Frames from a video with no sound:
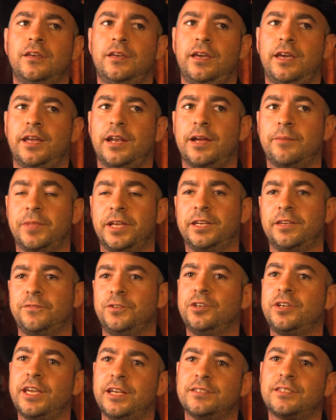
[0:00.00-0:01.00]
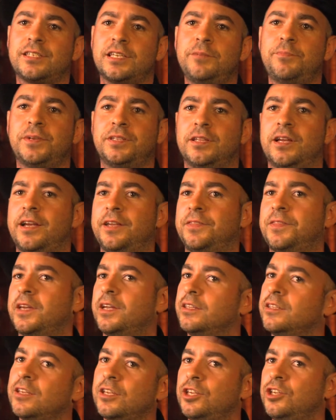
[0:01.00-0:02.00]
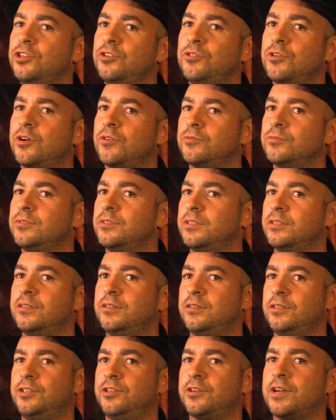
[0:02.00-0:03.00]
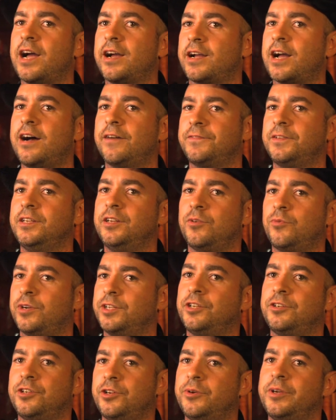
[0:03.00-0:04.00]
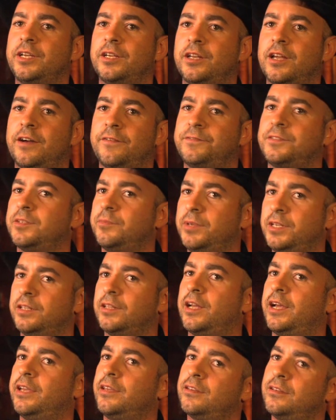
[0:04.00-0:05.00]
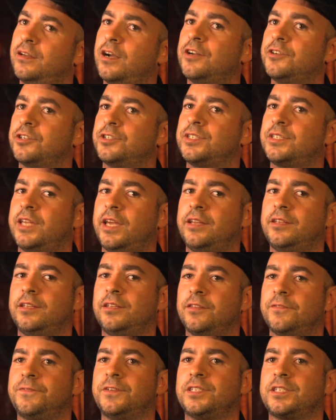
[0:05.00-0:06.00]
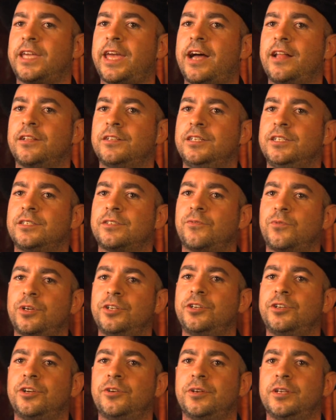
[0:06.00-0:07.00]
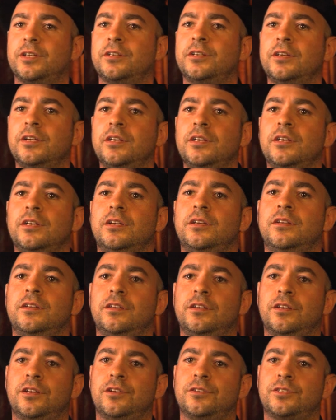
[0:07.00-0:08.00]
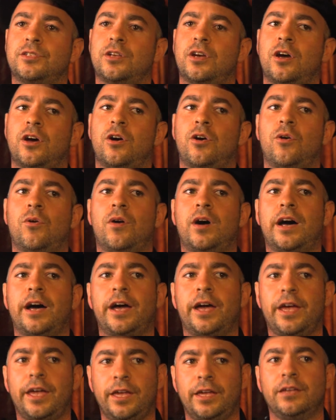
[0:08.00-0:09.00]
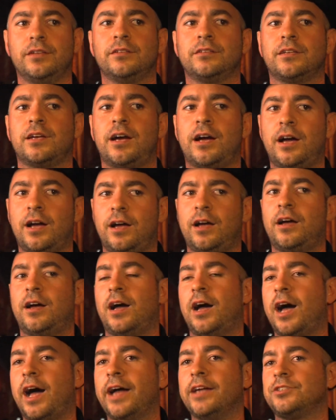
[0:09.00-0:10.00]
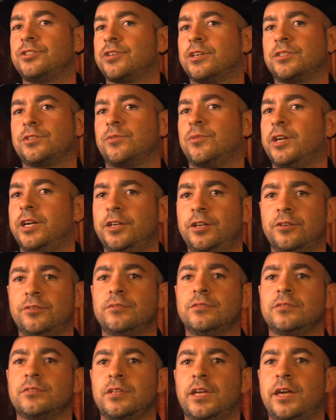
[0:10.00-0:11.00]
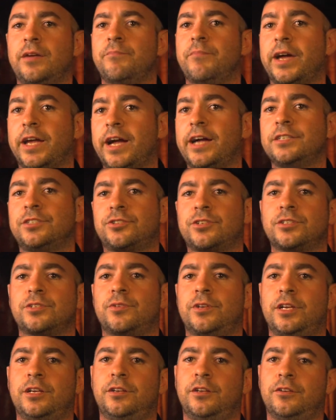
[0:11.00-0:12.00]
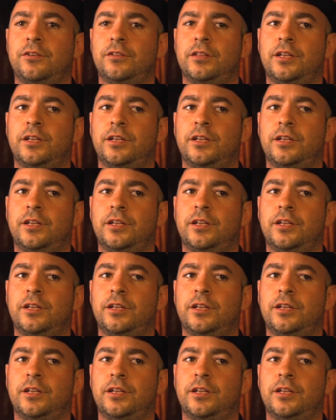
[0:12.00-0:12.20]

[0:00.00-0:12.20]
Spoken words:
And I'm like, if you can't sleep at night, then you're not confident in what you're doing enough to be understanding the physicalities of what you're doing. So I trust what I do, and my guys trust what I do.